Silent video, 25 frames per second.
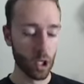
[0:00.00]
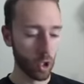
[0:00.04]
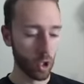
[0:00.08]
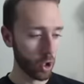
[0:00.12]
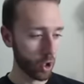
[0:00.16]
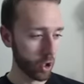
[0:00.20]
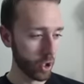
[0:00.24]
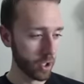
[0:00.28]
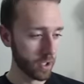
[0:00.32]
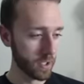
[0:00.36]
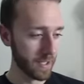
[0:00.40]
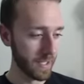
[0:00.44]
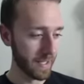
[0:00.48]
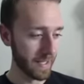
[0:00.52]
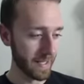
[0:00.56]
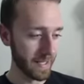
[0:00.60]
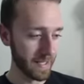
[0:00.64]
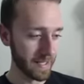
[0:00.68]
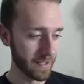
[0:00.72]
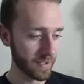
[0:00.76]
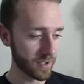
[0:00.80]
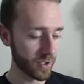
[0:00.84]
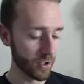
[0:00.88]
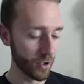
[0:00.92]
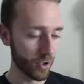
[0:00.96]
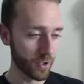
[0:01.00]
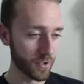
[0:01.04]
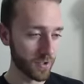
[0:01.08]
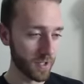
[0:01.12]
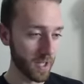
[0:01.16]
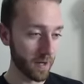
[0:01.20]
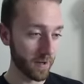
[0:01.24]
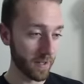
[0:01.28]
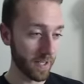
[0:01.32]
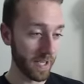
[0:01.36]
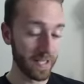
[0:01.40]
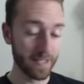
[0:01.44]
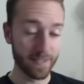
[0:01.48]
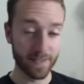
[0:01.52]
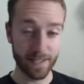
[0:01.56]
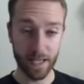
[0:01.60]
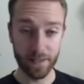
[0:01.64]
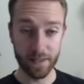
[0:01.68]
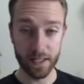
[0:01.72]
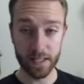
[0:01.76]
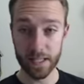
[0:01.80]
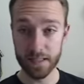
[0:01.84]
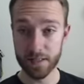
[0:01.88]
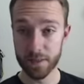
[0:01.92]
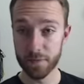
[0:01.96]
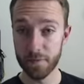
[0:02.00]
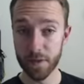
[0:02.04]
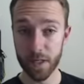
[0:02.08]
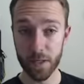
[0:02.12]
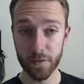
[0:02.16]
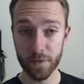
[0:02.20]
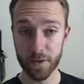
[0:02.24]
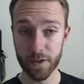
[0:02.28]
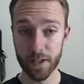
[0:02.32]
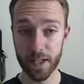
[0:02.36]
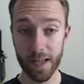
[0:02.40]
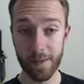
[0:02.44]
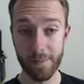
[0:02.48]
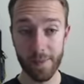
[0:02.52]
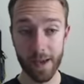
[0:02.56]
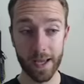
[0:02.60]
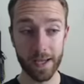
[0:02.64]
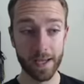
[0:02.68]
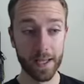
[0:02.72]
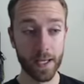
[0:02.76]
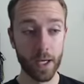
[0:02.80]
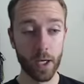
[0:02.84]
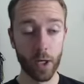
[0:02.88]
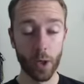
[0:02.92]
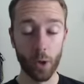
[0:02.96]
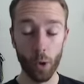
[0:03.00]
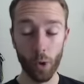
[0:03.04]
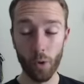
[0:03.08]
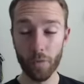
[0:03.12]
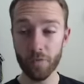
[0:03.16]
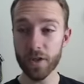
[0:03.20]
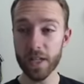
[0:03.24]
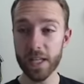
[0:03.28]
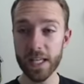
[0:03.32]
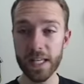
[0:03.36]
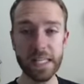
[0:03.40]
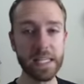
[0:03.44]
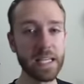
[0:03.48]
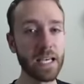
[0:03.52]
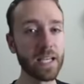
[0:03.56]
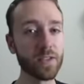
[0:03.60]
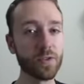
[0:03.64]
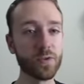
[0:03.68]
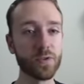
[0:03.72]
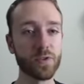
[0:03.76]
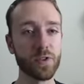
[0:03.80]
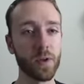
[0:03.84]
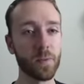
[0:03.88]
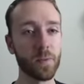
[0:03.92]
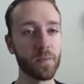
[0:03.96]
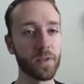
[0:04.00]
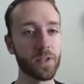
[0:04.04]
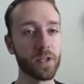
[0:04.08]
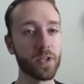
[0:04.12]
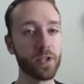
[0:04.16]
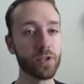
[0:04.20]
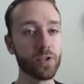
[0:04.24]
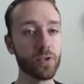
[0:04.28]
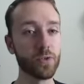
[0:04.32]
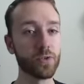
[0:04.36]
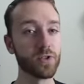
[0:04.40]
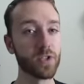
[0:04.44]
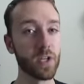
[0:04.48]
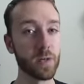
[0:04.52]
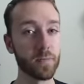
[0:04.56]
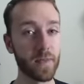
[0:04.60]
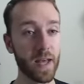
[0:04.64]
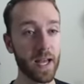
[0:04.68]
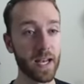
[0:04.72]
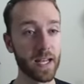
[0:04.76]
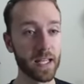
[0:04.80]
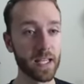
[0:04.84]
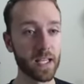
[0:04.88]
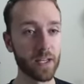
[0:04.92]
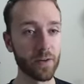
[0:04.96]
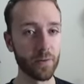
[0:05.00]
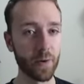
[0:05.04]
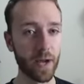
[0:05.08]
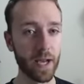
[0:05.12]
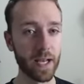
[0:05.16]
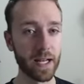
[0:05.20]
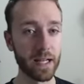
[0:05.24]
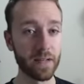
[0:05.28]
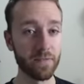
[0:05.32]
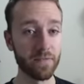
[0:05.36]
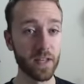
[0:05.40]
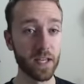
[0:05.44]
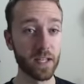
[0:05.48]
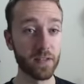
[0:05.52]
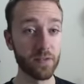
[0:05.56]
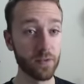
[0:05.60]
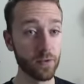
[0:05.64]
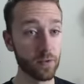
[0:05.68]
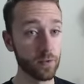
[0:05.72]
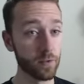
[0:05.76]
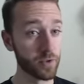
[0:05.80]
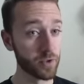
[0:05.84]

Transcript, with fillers: on his card there. Guys, I think that's a video for today, man. Hopefully EA do something to juice up that Ian Wright. If they do,